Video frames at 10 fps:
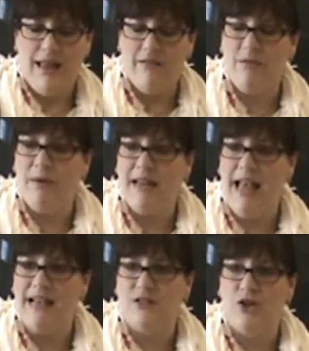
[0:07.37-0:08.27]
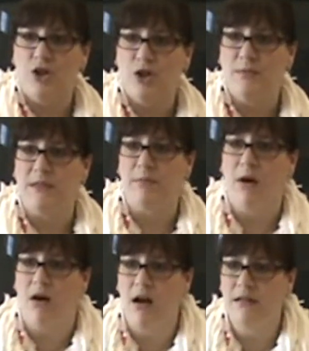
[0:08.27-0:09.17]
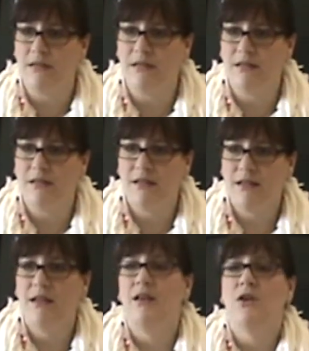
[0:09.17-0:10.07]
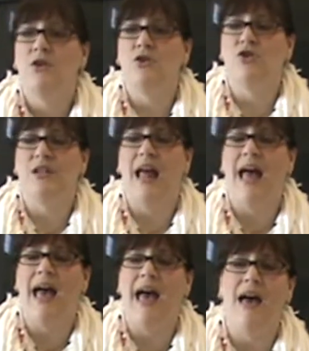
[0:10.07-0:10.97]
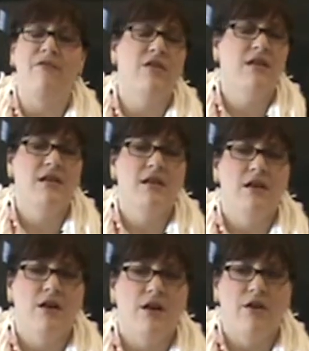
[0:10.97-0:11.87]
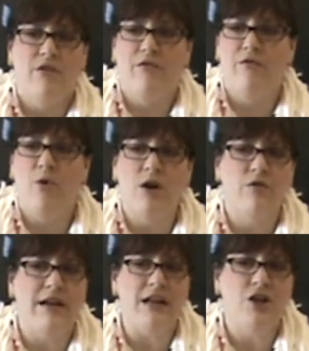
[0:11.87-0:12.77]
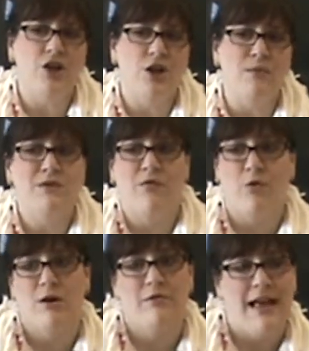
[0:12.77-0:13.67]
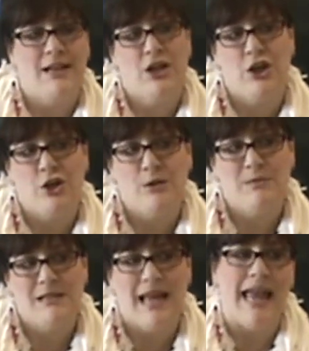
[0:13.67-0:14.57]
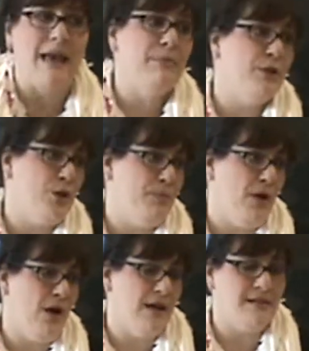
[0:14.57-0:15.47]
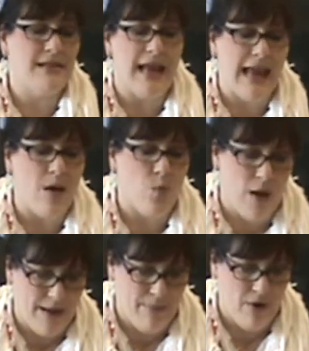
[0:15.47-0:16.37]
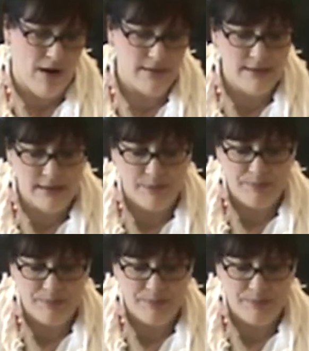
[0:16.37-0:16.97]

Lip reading: Everybody has cubes and pawns. You should have 4 green cubes, 4 red cubes, 8 blue pawns, 8 white pawns.